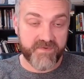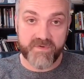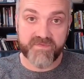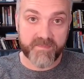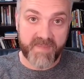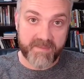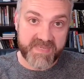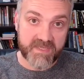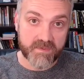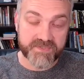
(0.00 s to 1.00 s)
food from my
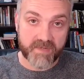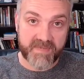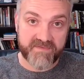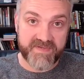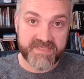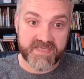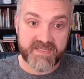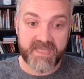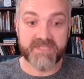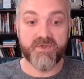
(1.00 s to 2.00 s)
meals on my
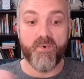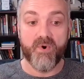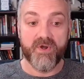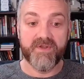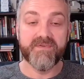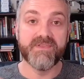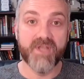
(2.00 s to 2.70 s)
feasting days or